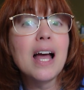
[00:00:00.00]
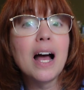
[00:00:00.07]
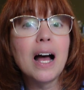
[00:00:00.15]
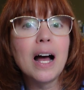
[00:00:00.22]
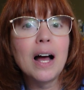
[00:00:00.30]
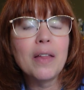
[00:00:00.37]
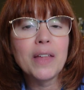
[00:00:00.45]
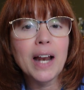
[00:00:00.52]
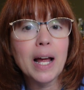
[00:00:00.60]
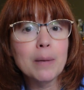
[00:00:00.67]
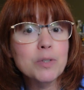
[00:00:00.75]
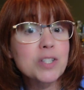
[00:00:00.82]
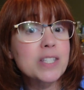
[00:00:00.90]
that
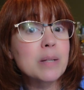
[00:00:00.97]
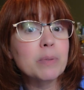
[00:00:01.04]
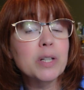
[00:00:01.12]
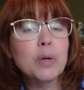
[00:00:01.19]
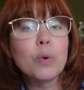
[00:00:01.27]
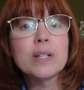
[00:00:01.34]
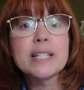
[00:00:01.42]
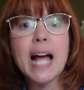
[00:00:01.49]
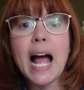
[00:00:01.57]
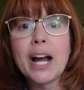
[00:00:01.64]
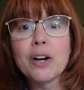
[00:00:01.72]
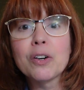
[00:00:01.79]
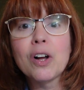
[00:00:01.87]
I'm just simply going to
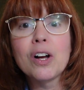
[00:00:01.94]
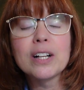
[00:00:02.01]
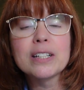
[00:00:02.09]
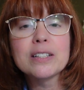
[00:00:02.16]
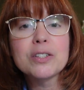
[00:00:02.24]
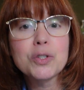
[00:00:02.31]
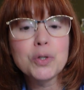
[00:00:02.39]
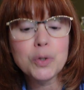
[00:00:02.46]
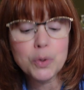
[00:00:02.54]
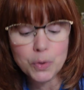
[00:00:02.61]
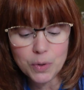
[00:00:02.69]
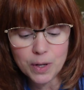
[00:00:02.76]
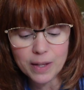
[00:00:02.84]
iron on
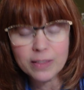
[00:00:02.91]
to